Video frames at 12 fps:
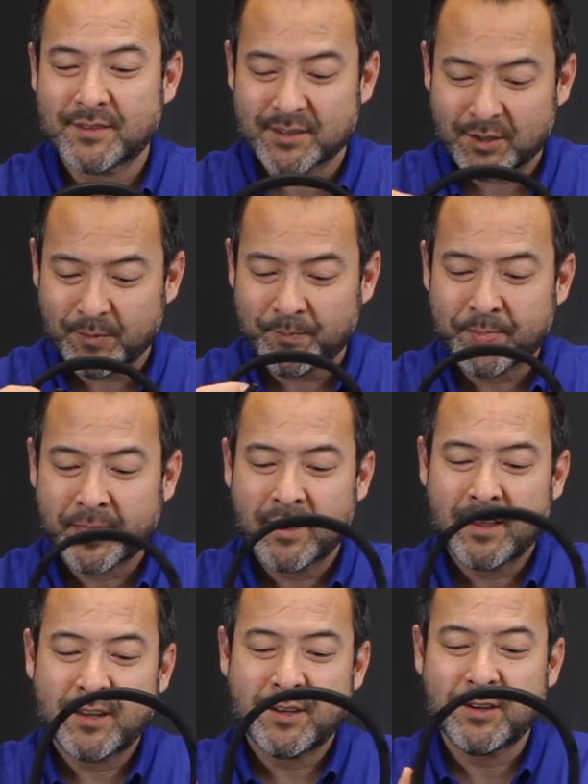So
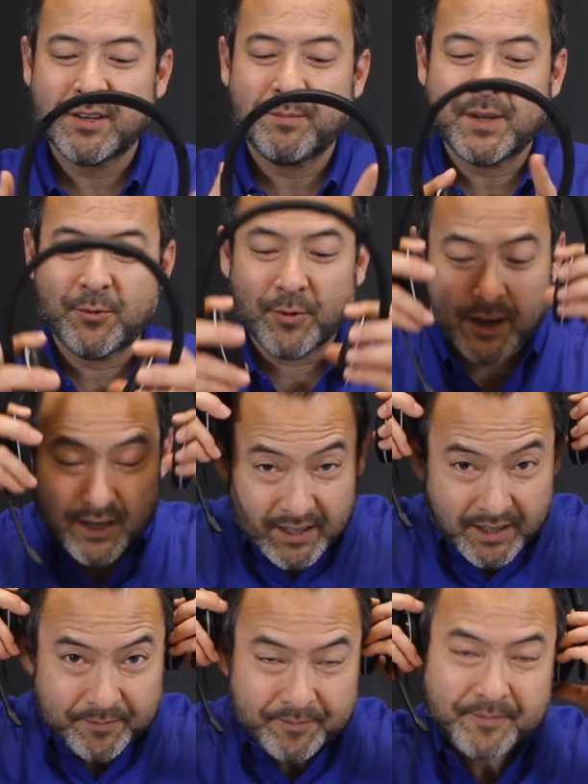you can be wearing
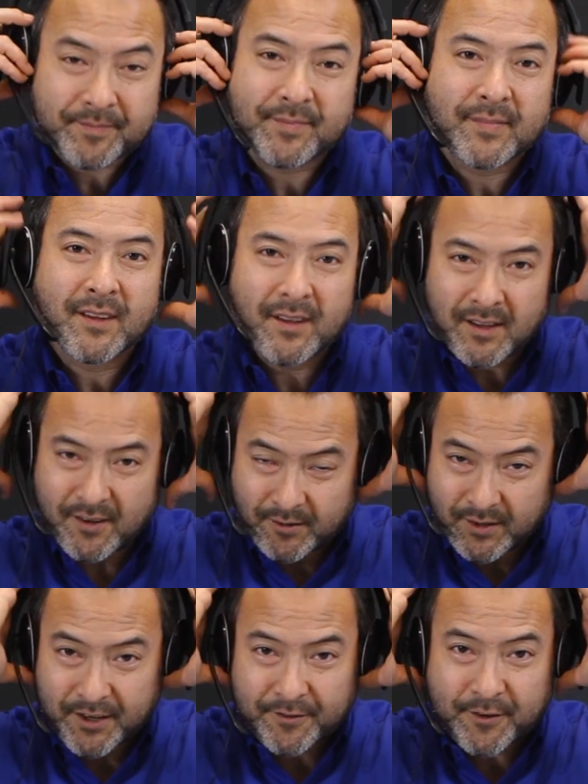it,
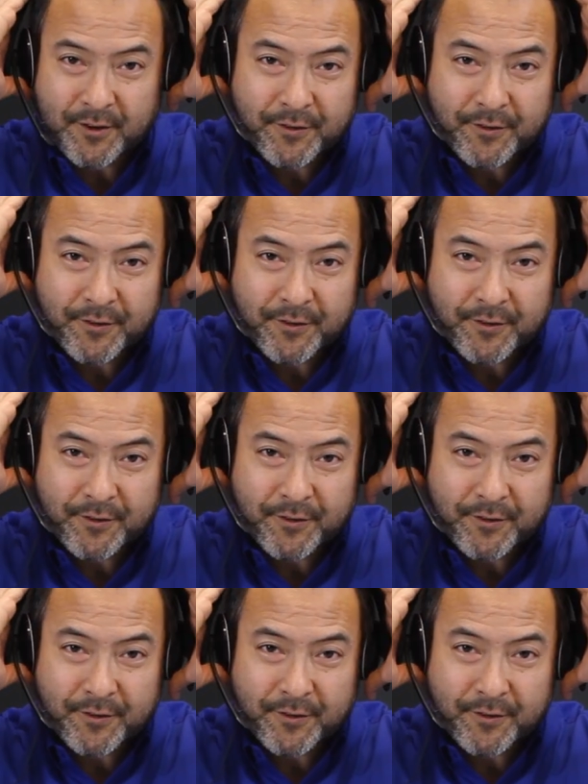right, for a